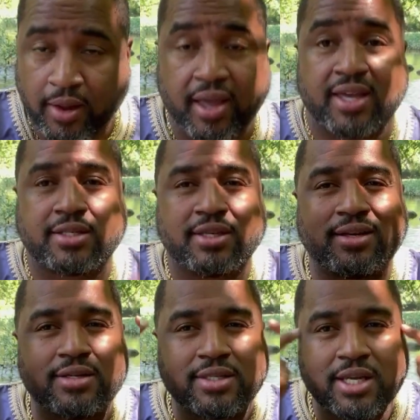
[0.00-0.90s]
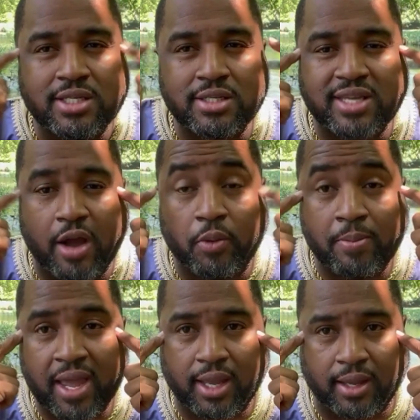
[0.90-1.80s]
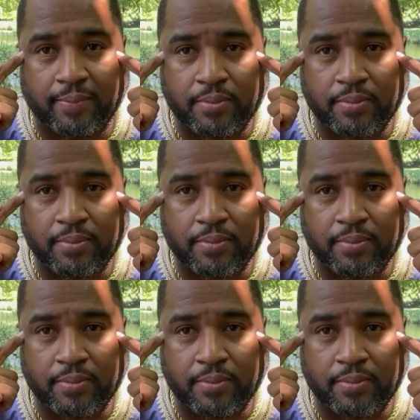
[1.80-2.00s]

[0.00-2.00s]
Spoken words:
It's the decisions that we making.